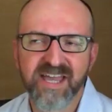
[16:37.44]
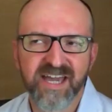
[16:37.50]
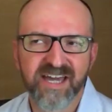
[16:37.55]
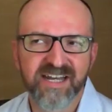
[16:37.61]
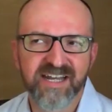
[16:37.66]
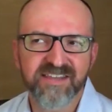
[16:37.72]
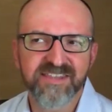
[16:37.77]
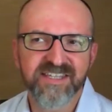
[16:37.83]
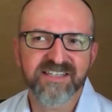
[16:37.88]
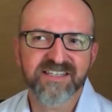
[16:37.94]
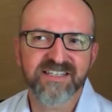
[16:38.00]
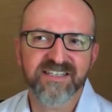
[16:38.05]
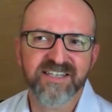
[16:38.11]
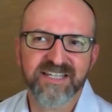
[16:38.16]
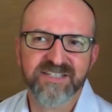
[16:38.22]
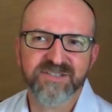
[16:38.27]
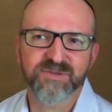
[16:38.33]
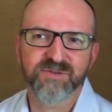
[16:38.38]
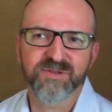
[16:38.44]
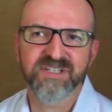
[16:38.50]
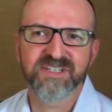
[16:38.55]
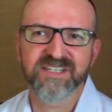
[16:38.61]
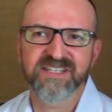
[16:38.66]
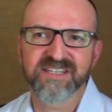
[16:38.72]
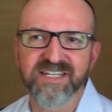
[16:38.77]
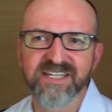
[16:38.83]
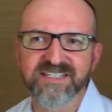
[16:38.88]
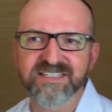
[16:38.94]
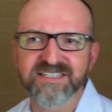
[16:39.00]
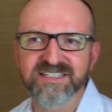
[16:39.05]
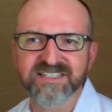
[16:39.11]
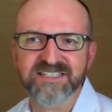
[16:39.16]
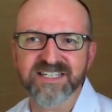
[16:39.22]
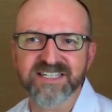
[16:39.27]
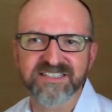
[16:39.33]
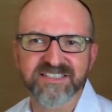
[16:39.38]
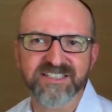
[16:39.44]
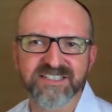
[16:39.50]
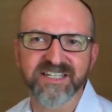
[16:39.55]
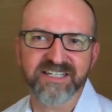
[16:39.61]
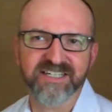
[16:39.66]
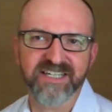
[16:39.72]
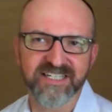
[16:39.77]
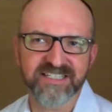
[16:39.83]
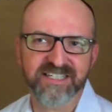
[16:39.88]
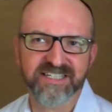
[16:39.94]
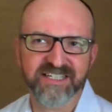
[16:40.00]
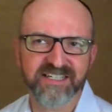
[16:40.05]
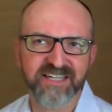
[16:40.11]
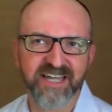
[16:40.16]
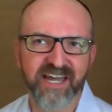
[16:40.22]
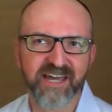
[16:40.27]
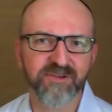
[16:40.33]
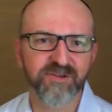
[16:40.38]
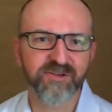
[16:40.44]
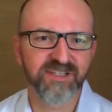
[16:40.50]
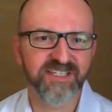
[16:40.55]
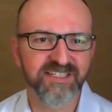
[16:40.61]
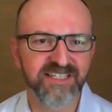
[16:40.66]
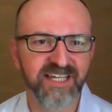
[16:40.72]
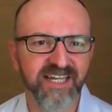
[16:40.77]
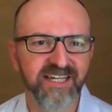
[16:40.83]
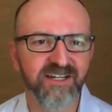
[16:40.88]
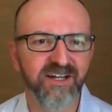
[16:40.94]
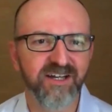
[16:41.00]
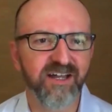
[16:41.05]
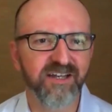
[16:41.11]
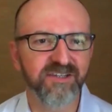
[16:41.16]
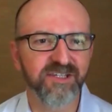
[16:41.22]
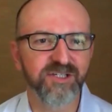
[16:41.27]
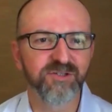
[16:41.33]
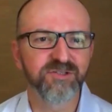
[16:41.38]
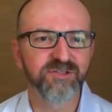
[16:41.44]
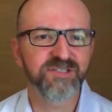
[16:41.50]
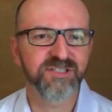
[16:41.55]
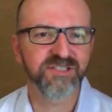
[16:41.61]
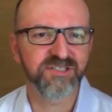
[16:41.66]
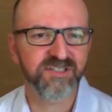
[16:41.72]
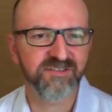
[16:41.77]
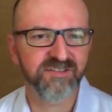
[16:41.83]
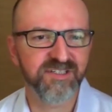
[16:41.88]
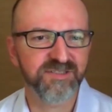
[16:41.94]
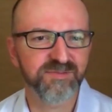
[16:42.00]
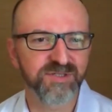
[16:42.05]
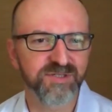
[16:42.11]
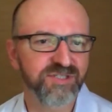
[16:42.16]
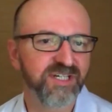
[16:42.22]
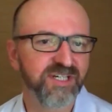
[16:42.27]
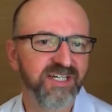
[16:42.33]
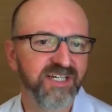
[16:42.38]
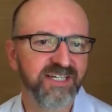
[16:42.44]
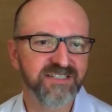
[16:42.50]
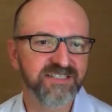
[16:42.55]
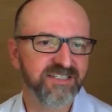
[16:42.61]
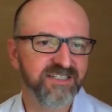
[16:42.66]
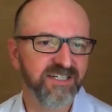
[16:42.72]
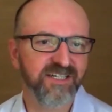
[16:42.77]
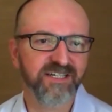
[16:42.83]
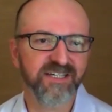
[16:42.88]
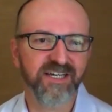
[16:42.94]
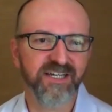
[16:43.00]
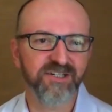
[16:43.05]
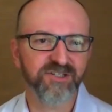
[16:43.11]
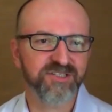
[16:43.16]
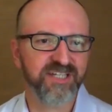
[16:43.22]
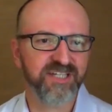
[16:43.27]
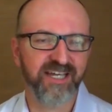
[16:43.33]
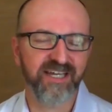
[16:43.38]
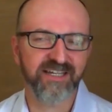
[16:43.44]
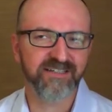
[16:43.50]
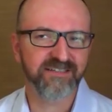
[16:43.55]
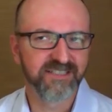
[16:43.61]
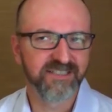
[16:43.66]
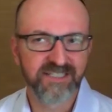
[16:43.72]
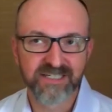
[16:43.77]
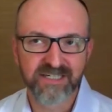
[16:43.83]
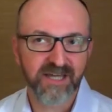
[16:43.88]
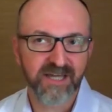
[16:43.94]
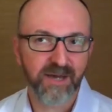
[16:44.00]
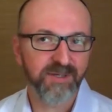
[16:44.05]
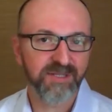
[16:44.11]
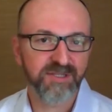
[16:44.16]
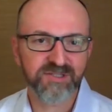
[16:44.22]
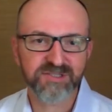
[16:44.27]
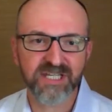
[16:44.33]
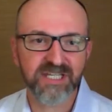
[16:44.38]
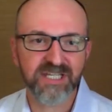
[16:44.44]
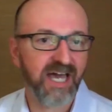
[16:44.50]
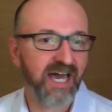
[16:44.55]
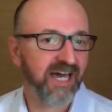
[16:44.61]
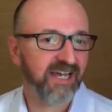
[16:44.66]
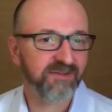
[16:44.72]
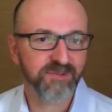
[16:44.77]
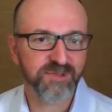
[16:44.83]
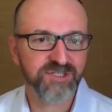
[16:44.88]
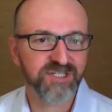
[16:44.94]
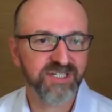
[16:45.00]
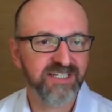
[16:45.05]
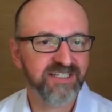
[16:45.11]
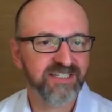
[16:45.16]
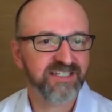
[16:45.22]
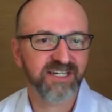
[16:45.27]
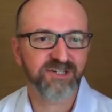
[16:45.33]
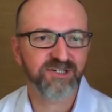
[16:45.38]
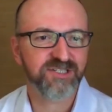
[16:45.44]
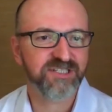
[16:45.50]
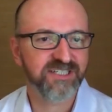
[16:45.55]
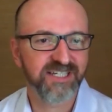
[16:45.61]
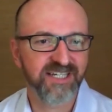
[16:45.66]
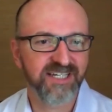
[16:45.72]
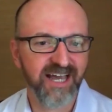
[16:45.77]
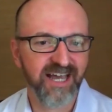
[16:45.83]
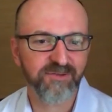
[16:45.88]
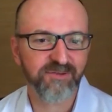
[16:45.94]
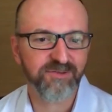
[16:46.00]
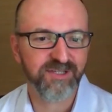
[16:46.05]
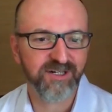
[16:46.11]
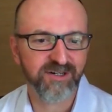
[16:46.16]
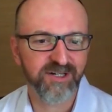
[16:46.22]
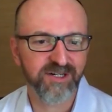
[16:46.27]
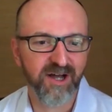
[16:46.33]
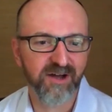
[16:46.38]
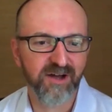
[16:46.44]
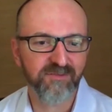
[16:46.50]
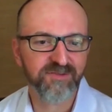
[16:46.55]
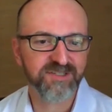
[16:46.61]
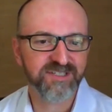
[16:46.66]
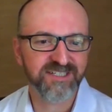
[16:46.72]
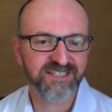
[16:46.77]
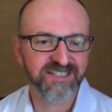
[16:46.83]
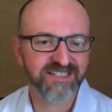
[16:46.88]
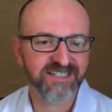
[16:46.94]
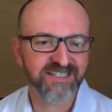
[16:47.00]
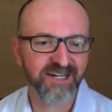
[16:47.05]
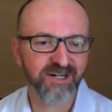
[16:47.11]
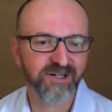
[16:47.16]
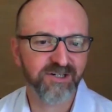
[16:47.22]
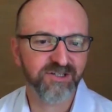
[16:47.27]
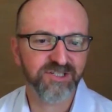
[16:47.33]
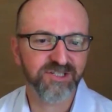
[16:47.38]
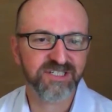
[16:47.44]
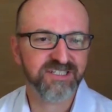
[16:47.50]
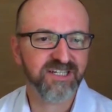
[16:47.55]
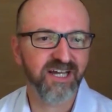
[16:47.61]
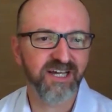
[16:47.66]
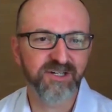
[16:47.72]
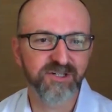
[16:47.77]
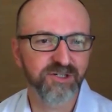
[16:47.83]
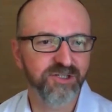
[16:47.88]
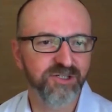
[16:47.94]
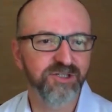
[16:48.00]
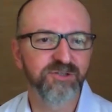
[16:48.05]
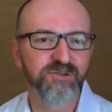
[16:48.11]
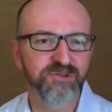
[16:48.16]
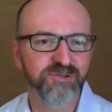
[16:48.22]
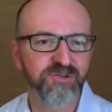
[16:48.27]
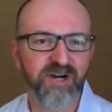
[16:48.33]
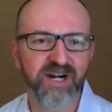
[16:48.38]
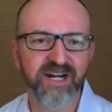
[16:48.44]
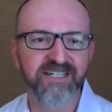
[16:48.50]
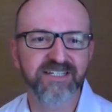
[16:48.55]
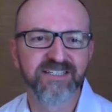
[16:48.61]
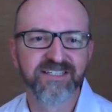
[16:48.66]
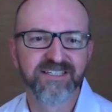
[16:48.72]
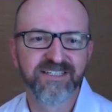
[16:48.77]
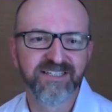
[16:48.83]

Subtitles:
And I think that's one of the things. It's gathering the data on the usage of these machines to understand. I mean, there's a lot of machines that are sitting out there in offices that are just underused, right?